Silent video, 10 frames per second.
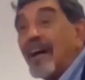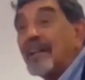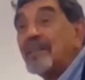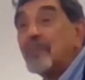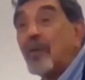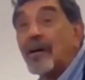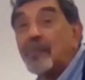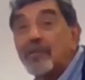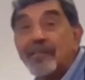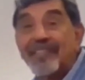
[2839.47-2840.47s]
and the
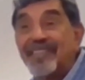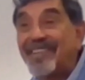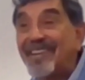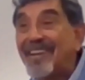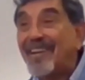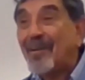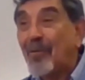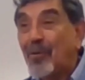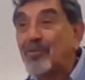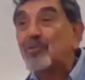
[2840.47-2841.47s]
barbers
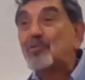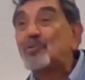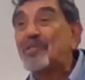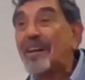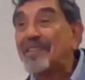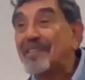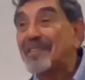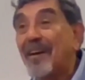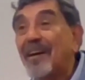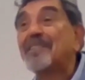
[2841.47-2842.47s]
or the shoe
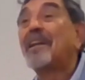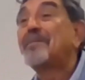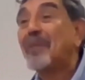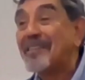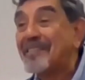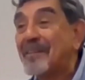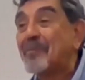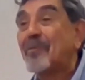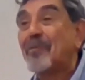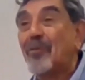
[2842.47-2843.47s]
shiners are non-basic
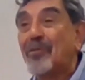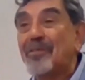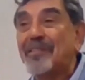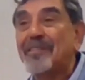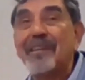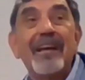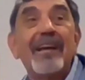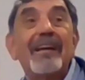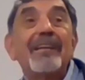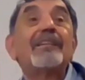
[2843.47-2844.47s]
workers.
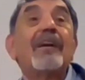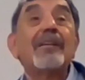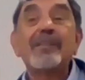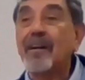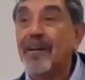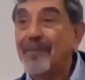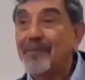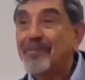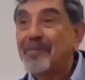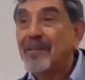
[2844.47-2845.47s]
In Ankara,
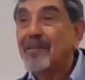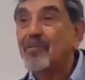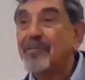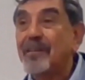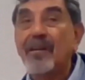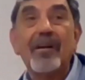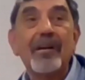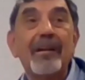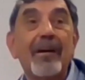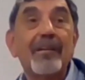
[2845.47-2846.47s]
if you think
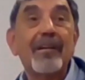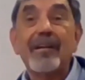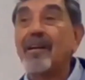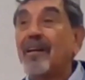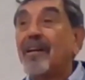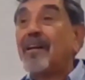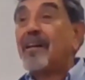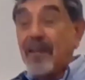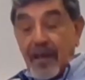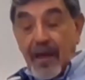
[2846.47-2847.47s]
in Ankara,
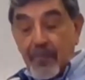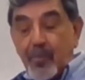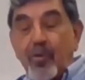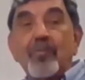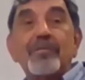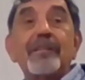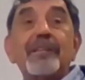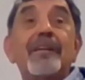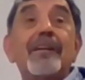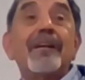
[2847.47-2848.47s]
employment
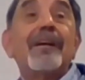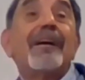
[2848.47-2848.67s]
in